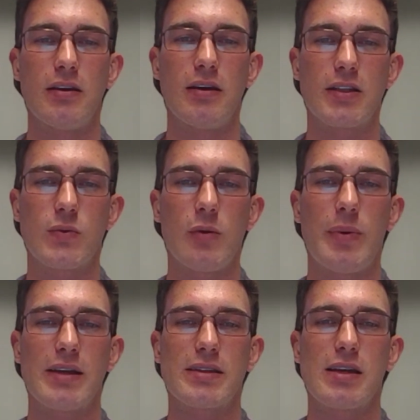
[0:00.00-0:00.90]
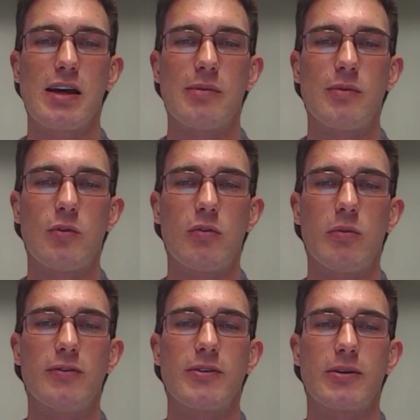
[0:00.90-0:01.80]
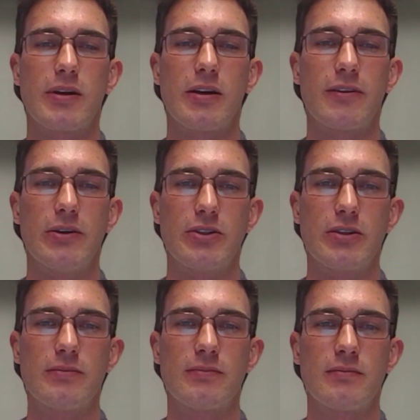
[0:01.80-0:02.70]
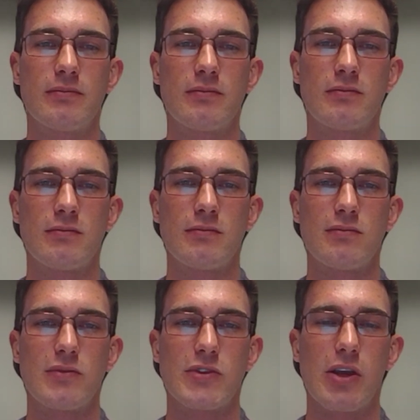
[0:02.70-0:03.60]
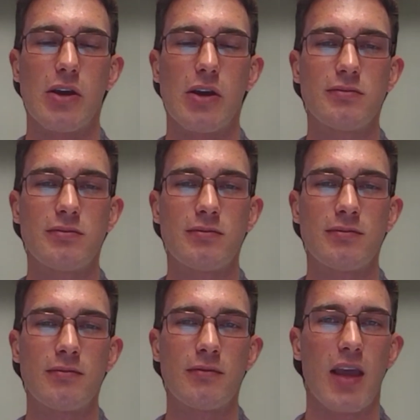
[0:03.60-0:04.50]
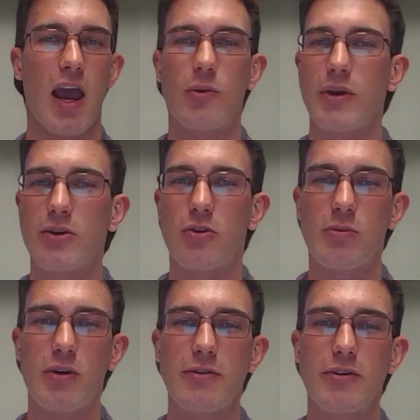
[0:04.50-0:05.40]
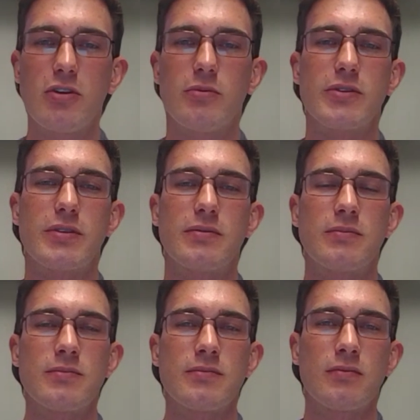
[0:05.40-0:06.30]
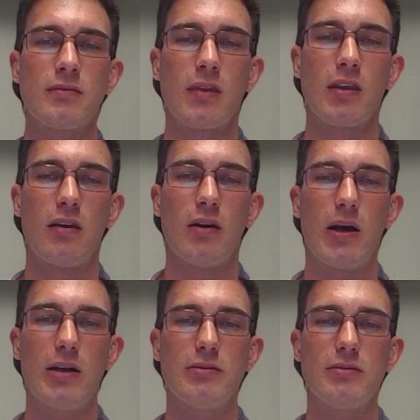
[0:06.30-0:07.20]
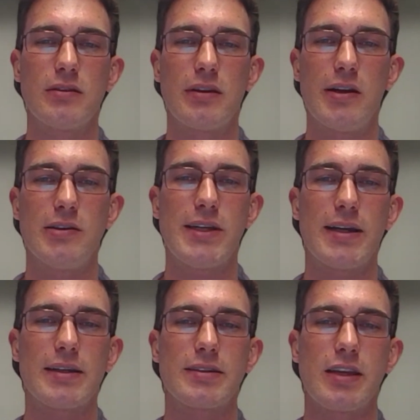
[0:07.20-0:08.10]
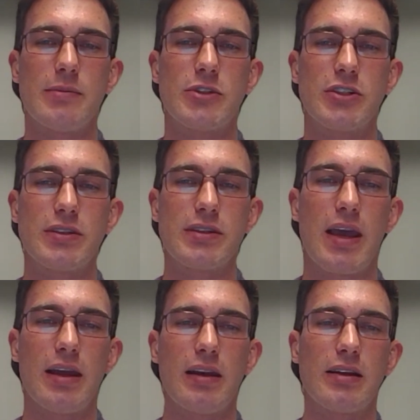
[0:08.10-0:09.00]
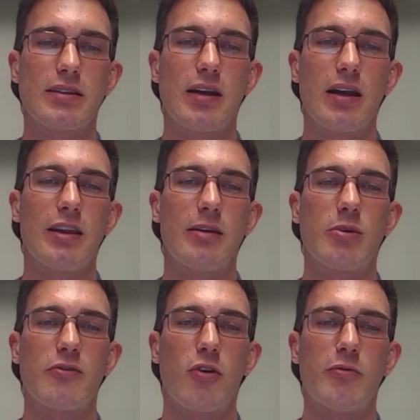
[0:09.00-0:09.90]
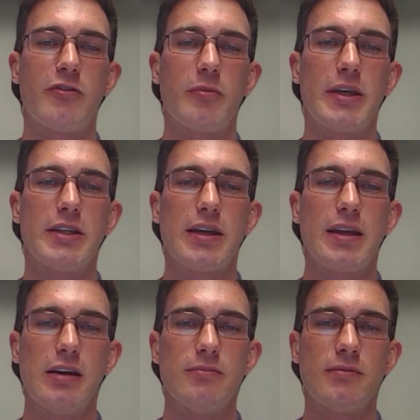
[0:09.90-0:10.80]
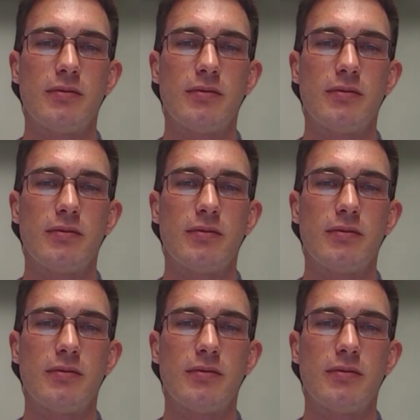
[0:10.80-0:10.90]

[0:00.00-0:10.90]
It's well past time we move to a cleaner future. So, how do we incorporate renewables? Well, Intertek examined just that in a study they performed for PJM.